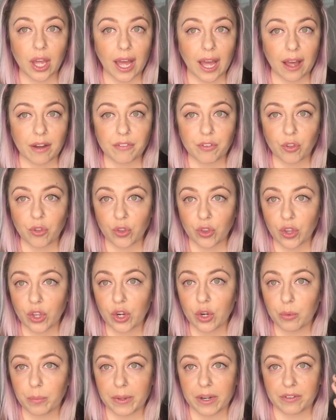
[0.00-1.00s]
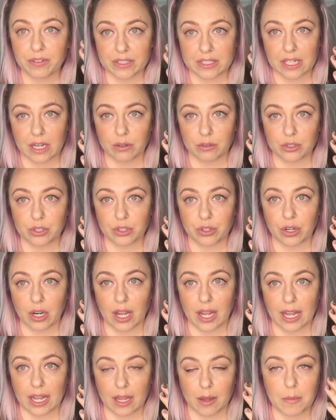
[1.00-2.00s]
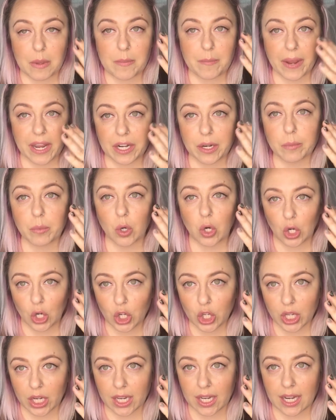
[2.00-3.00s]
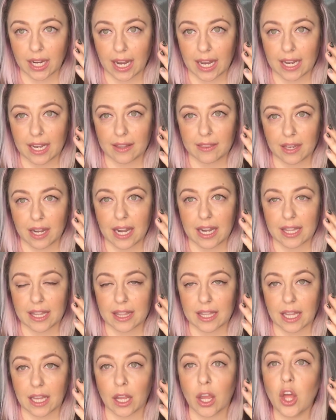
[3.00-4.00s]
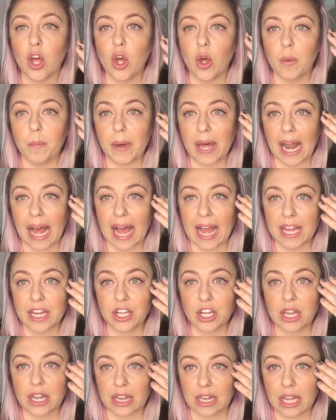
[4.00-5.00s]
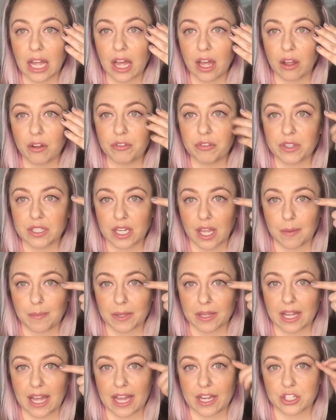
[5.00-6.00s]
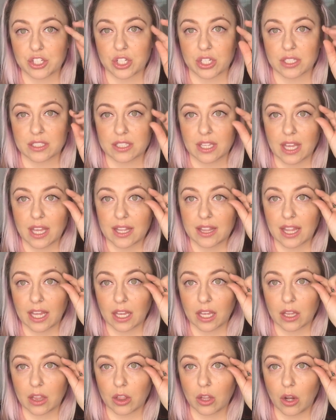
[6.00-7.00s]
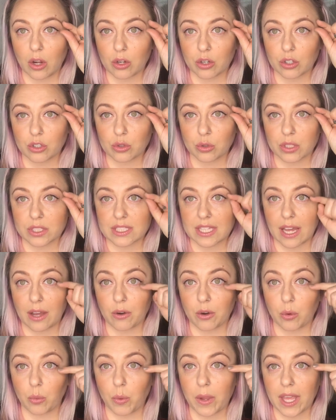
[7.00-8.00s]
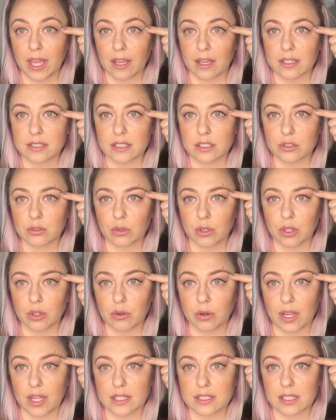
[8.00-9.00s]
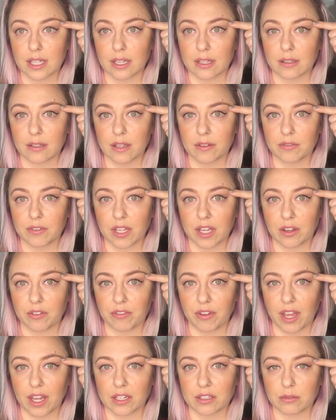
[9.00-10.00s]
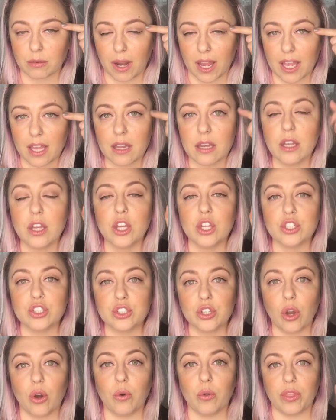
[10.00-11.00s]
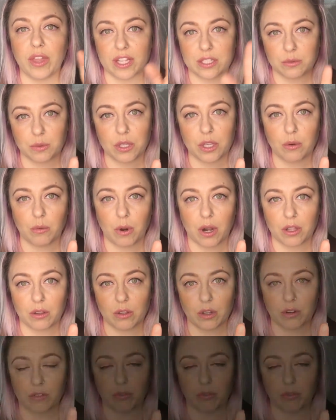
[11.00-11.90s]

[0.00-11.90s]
have a little bit of a downturned eye. I mean, mine are more hooded than anything, but I love the type of lashes that get longer towards the outer wing because it sort of creates like a lifting effect, right? So that's what you wanna look